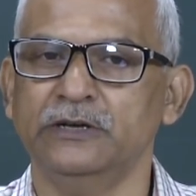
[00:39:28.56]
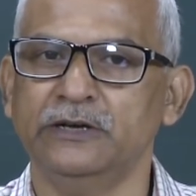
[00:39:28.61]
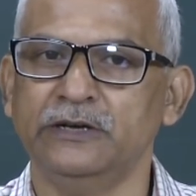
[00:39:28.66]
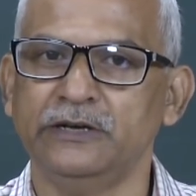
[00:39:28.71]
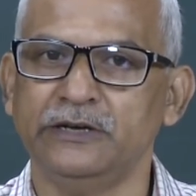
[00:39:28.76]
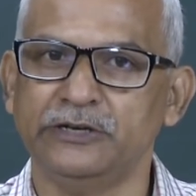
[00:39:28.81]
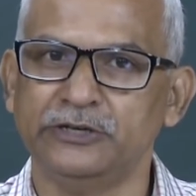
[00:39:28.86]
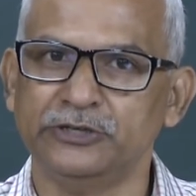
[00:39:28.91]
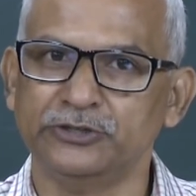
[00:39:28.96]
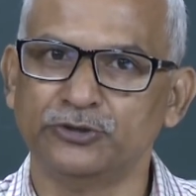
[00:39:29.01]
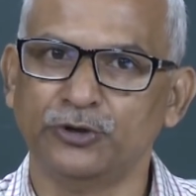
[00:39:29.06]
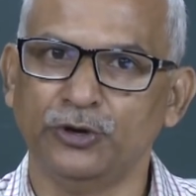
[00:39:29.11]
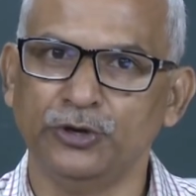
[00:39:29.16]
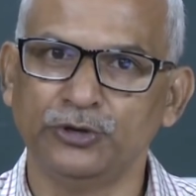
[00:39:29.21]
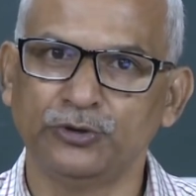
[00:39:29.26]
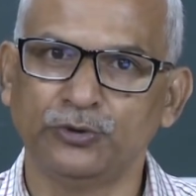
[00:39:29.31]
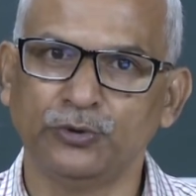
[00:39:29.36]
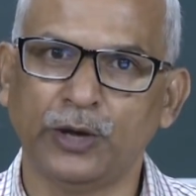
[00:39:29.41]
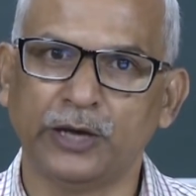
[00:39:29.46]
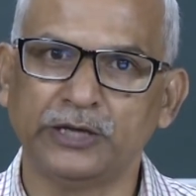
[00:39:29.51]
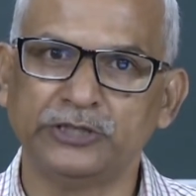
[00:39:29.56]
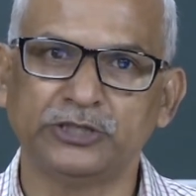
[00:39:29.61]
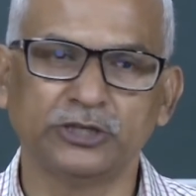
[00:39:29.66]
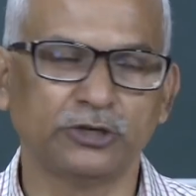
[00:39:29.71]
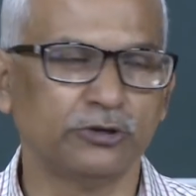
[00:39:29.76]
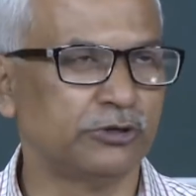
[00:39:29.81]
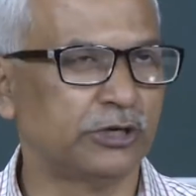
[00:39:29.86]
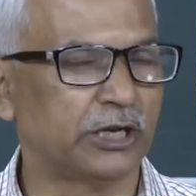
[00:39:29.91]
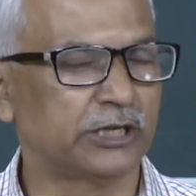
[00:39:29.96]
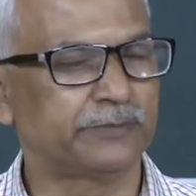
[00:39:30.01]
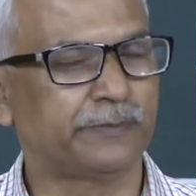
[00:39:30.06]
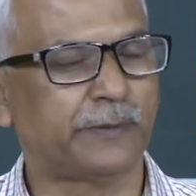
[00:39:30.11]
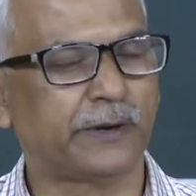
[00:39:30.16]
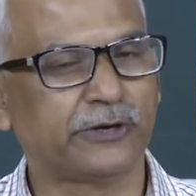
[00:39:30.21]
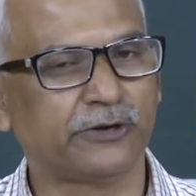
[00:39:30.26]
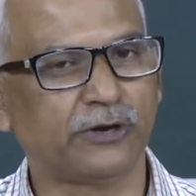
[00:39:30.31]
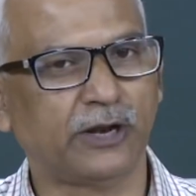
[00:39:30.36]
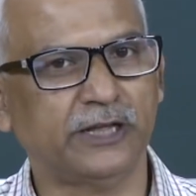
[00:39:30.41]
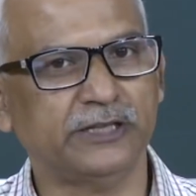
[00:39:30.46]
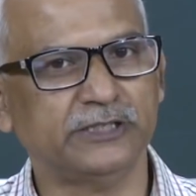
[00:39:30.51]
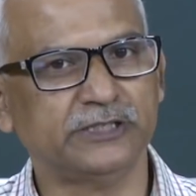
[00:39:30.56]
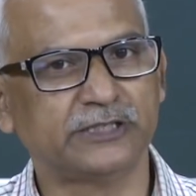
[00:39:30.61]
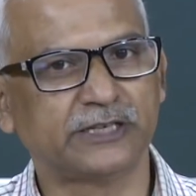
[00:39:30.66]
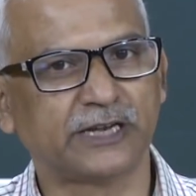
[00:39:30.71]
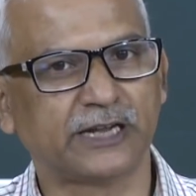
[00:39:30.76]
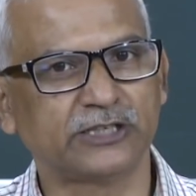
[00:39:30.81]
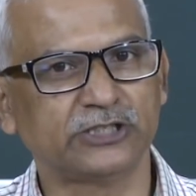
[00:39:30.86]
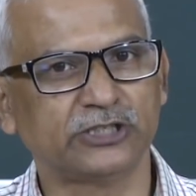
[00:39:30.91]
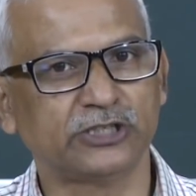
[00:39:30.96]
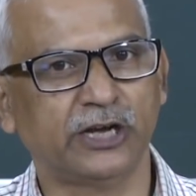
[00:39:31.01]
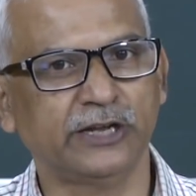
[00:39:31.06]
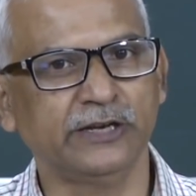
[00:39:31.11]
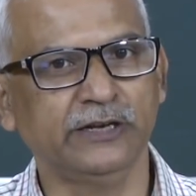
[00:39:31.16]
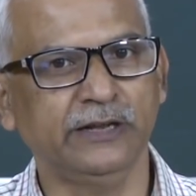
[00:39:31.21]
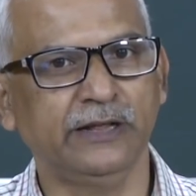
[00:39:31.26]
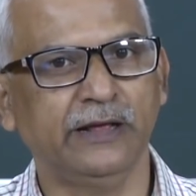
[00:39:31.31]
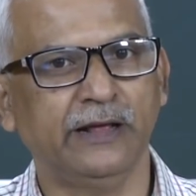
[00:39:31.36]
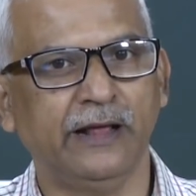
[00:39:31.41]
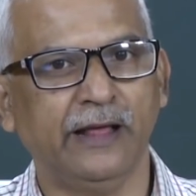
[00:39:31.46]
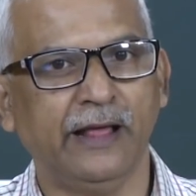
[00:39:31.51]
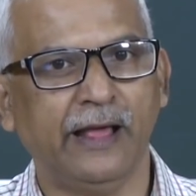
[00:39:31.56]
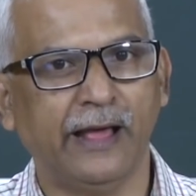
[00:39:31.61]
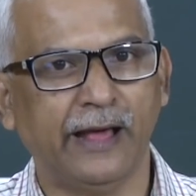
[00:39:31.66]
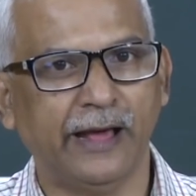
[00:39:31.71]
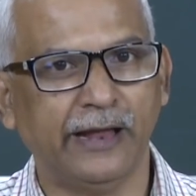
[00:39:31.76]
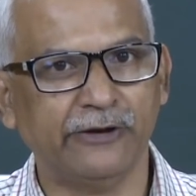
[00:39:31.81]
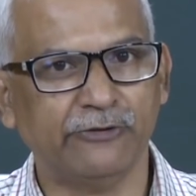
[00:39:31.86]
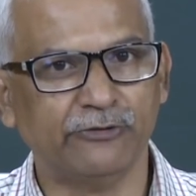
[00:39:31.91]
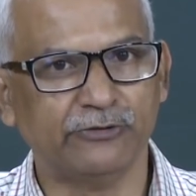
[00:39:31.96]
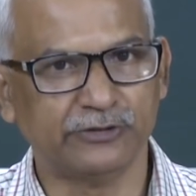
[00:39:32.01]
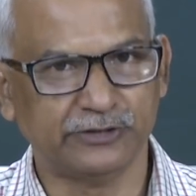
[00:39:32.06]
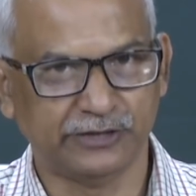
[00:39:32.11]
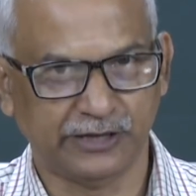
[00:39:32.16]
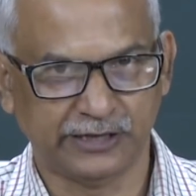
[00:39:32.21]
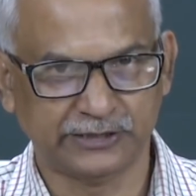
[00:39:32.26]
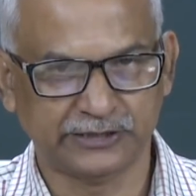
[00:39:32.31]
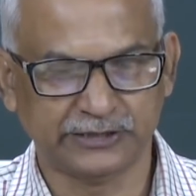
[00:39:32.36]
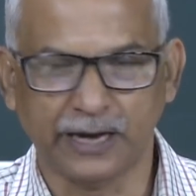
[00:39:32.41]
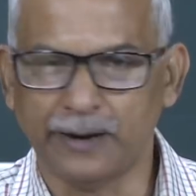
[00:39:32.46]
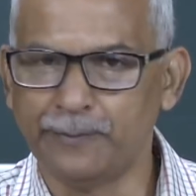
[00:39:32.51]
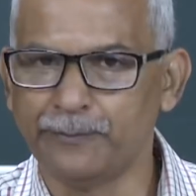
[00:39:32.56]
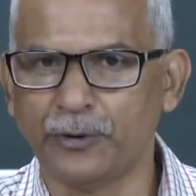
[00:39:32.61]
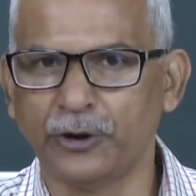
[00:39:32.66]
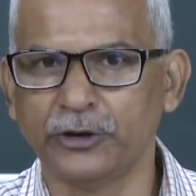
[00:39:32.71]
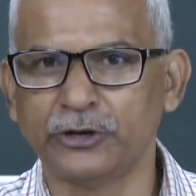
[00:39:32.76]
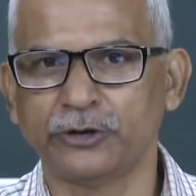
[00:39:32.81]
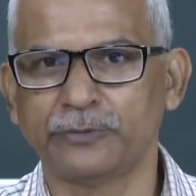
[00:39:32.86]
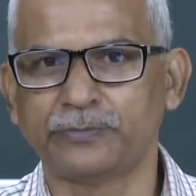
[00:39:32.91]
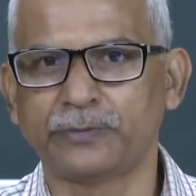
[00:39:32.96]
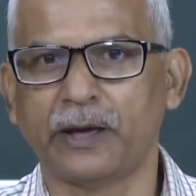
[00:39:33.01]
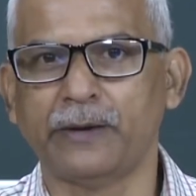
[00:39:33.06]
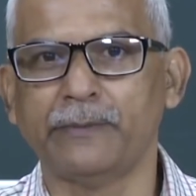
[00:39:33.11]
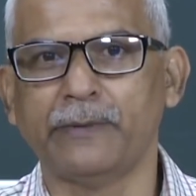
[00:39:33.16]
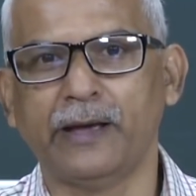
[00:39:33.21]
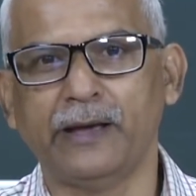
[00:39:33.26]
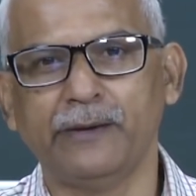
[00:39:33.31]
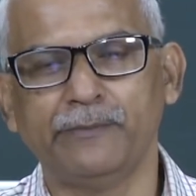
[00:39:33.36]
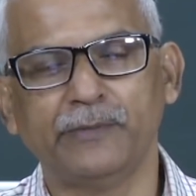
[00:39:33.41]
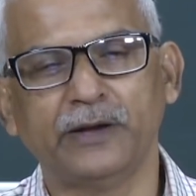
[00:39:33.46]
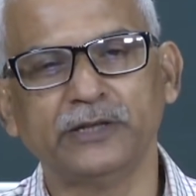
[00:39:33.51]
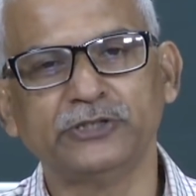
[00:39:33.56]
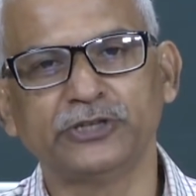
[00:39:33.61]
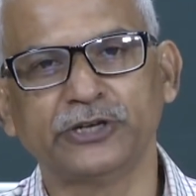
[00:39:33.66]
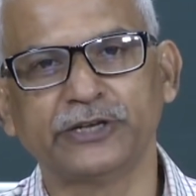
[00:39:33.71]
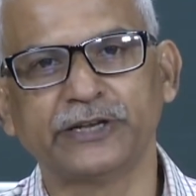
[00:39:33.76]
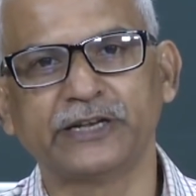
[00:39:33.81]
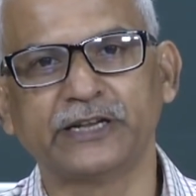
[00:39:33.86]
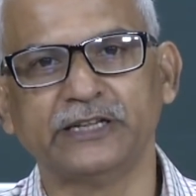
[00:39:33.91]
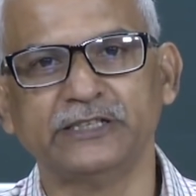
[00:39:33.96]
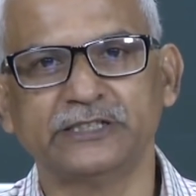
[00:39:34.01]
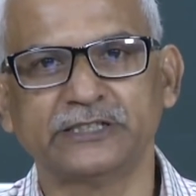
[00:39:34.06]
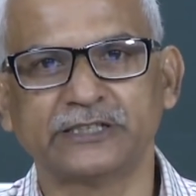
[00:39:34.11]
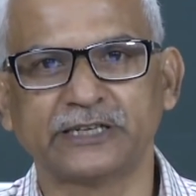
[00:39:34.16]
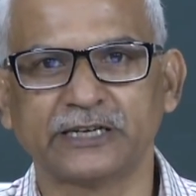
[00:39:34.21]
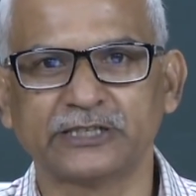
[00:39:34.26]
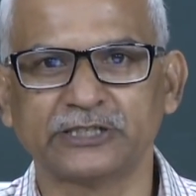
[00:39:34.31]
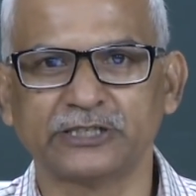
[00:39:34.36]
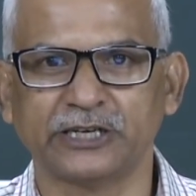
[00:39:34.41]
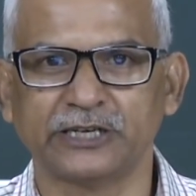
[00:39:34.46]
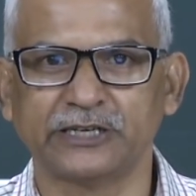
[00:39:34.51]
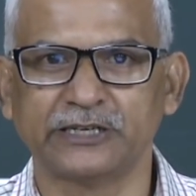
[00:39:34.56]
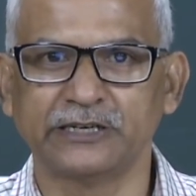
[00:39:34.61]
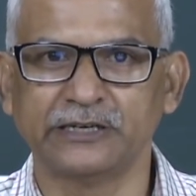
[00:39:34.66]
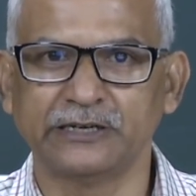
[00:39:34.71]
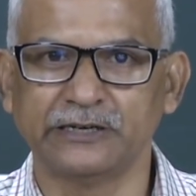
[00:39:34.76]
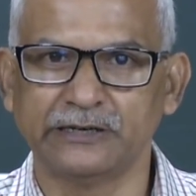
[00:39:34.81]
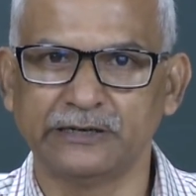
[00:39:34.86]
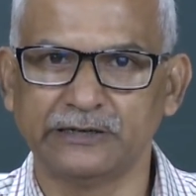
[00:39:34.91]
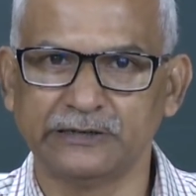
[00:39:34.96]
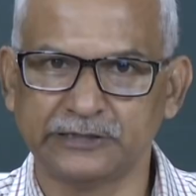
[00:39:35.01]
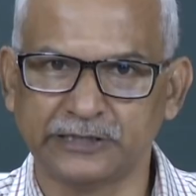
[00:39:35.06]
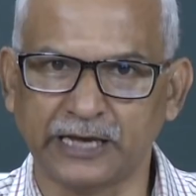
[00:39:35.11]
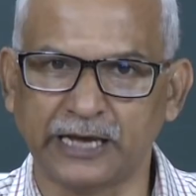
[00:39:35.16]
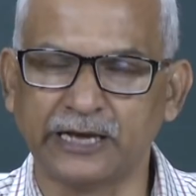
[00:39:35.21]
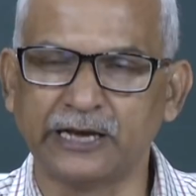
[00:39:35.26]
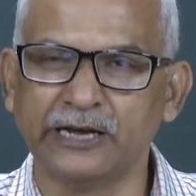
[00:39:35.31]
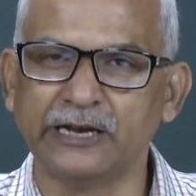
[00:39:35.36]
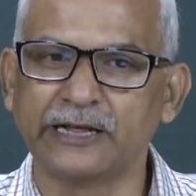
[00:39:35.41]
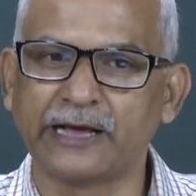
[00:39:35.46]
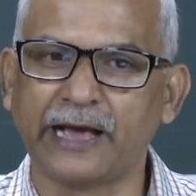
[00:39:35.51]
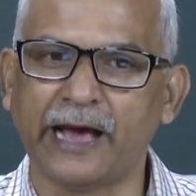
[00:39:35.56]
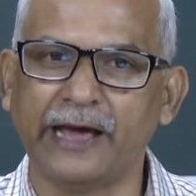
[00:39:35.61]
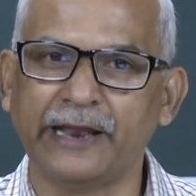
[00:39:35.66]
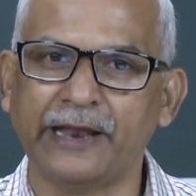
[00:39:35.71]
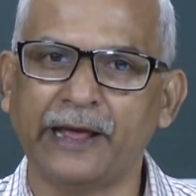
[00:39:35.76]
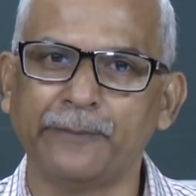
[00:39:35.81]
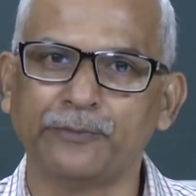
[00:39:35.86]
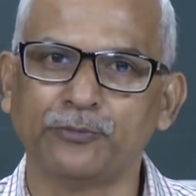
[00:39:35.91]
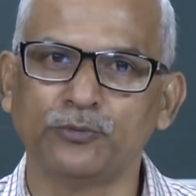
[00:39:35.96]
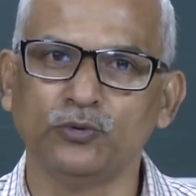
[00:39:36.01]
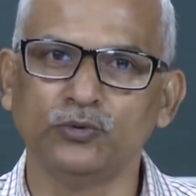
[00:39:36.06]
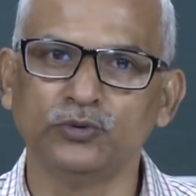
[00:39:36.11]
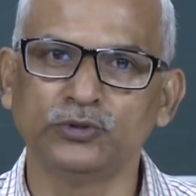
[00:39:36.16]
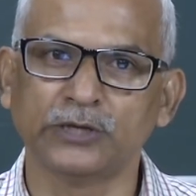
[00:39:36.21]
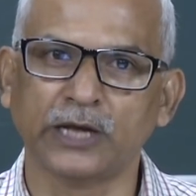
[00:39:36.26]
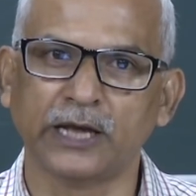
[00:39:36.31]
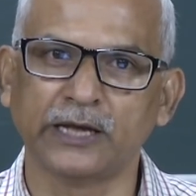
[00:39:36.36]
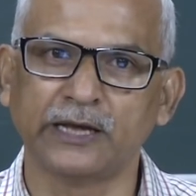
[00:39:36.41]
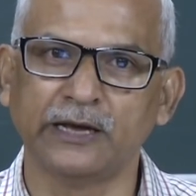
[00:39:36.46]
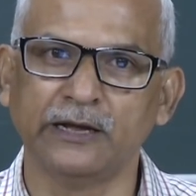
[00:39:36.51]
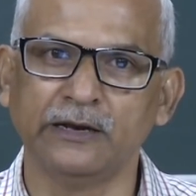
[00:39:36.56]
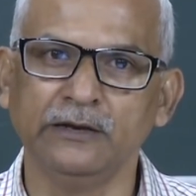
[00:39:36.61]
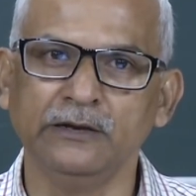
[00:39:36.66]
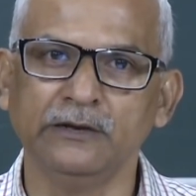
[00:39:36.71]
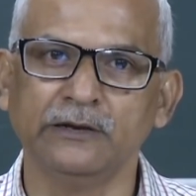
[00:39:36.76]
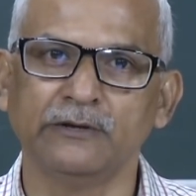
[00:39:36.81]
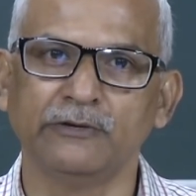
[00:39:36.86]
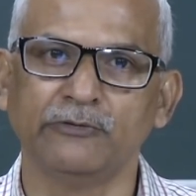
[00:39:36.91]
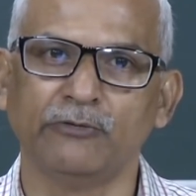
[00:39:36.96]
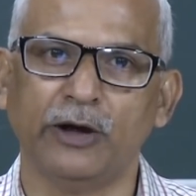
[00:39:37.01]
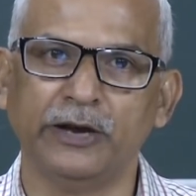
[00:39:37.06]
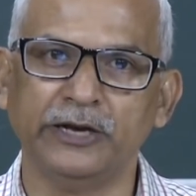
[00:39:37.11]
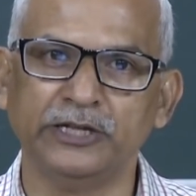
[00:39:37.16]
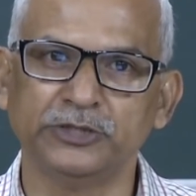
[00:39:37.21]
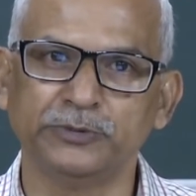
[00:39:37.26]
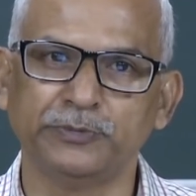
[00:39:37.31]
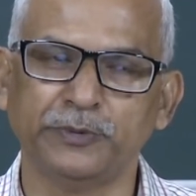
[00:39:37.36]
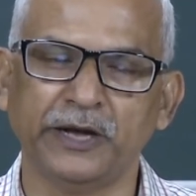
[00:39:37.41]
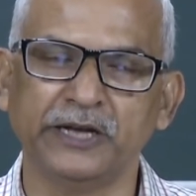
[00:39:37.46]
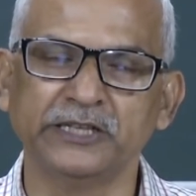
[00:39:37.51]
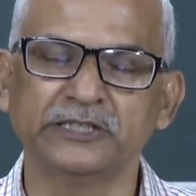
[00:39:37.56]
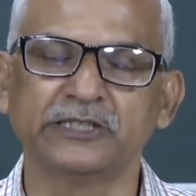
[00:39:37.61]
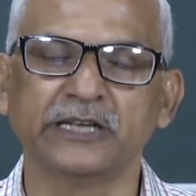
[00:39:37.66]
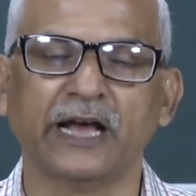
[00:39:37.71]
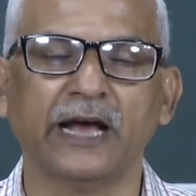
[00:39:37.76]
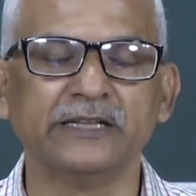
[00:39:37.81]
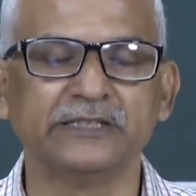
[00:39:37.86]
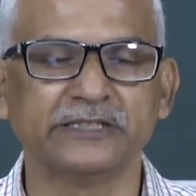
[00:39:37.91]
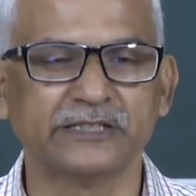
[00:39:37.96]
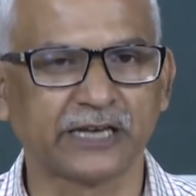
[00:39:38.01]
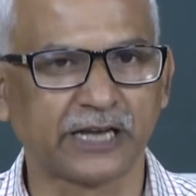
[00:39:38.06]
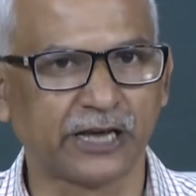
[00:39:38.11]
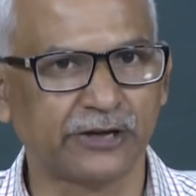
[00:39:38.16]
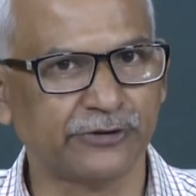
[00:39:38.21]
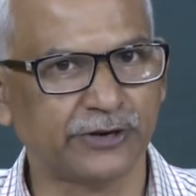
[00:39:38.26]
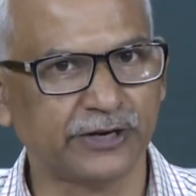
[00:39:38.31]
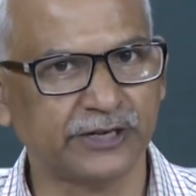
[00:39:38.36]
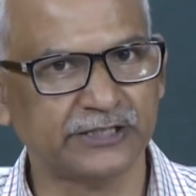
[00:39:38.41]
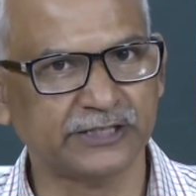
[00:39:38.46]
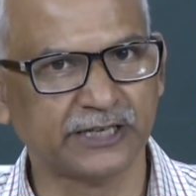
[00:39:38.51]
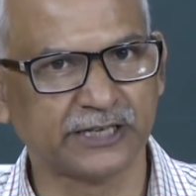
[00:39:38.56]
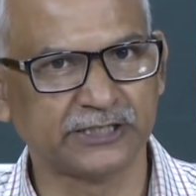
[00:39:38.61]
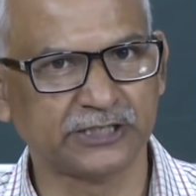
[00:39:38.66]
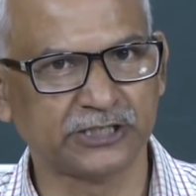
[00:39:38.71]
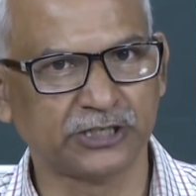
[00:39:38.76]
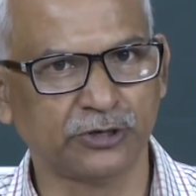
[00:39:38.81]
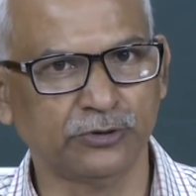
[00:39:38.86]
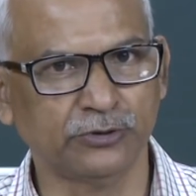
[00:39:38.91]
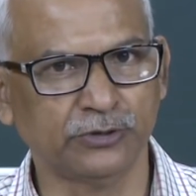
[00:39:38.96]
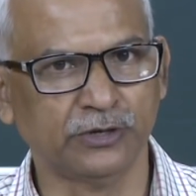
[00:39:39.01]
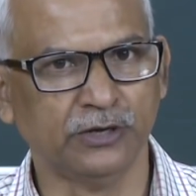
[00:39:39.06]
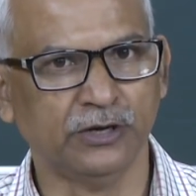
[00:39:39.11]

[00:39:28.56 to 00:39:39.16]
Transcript: It is going to execute this particular instruction, and at some point of time I have mentioned that instruction cycle can have two cycles, one is fetch and second one is execute.